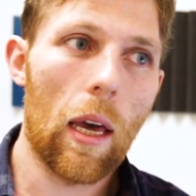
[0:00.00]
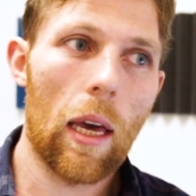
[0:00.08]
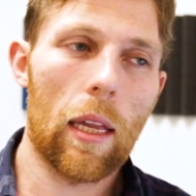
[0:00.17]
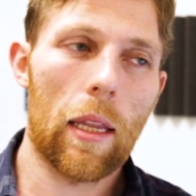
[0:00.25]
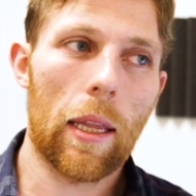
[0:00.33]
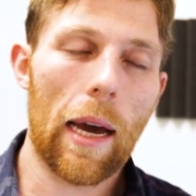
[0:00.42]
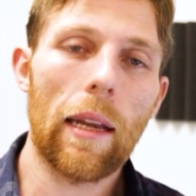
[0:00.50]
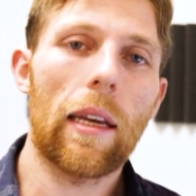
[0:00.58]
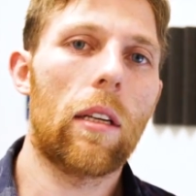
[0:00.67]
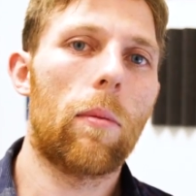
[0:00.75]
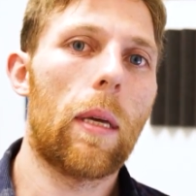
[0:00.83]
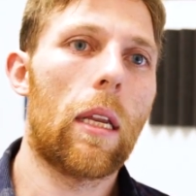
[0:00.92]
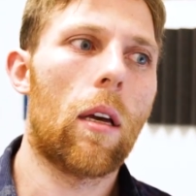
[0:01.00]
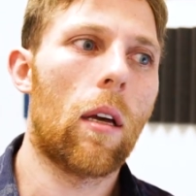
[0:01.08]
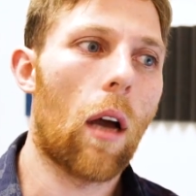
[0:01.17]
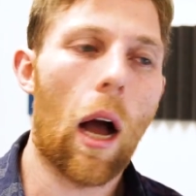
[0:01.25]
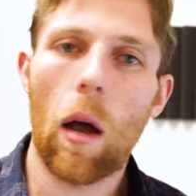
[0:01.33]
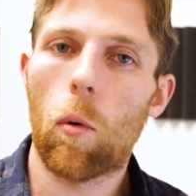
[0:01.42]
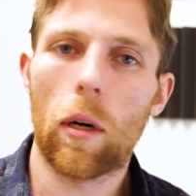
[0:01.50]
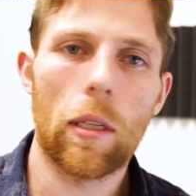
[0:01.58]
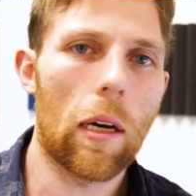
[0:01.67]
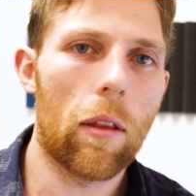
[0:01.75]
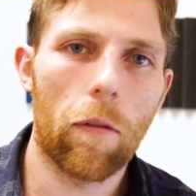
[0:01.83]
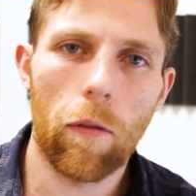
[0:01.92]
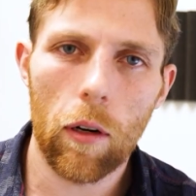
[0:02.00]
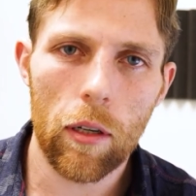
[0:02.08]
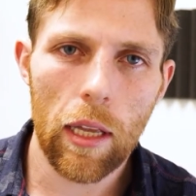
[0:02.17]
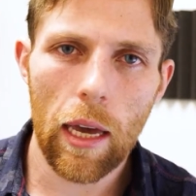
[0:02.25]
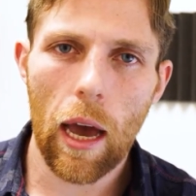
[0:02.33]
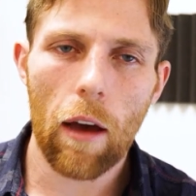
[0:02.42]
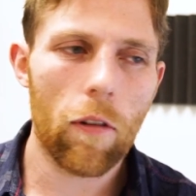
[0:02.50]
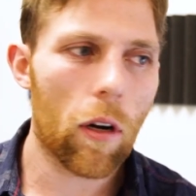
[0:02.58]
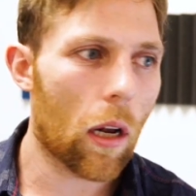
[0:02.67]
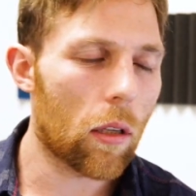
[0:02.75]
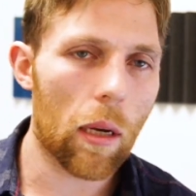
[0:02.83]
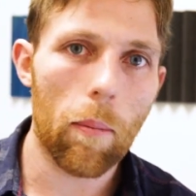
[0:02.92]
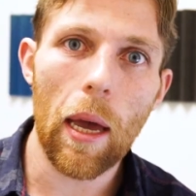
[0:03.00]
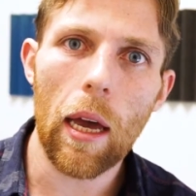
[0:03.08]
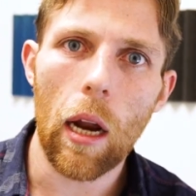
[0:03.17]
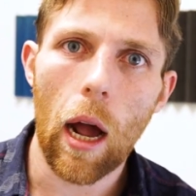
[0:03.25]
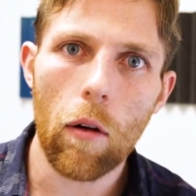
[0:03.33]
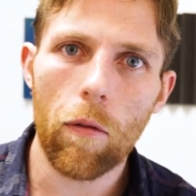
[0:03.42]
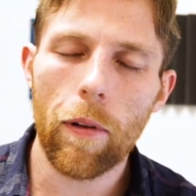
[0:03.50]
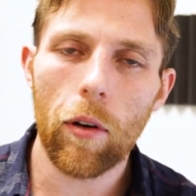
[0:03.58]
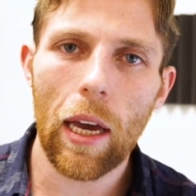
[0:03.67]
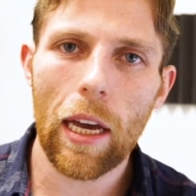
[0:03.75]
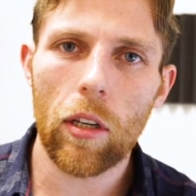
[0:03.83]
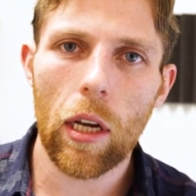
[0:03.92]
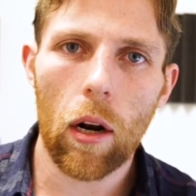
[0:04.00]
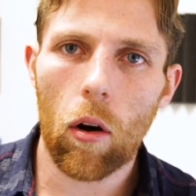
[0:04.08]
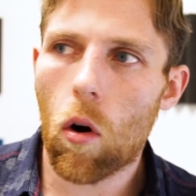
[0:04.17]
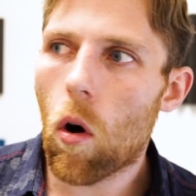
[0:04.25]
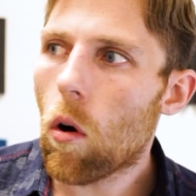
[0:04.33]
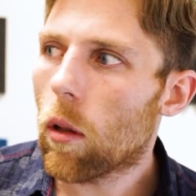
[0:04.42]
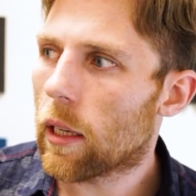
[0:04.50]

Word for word: and that has been, I worked out the first day after and I was like, man, I don't feel itchy at all.